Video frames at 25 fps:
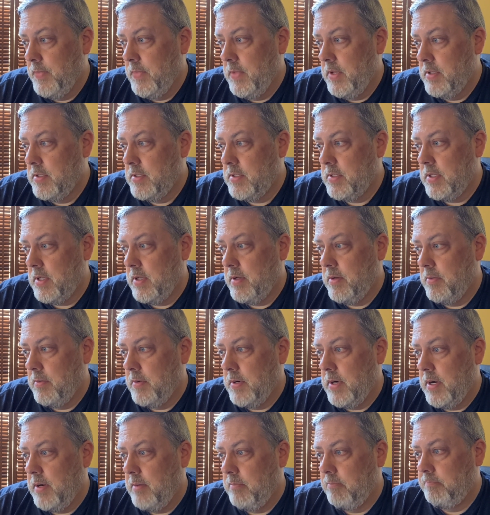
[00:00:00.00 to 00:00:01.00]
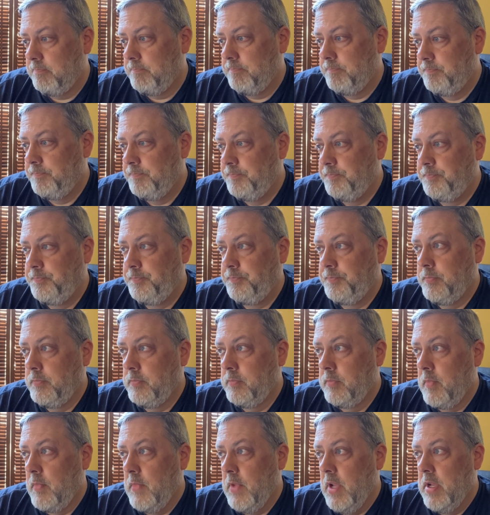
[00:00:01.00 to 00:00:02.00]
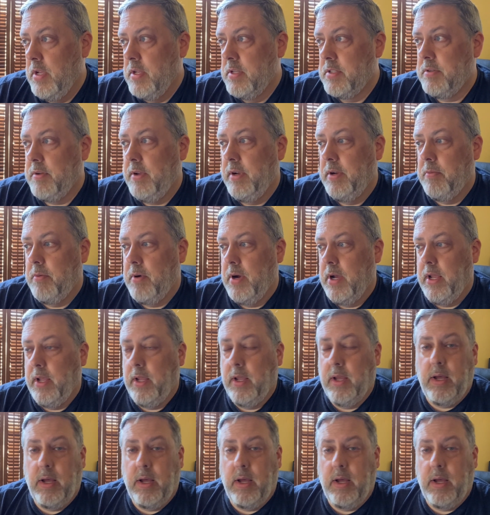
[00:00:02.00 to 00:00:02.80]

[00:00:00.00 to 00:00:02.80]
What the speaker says: So anyway,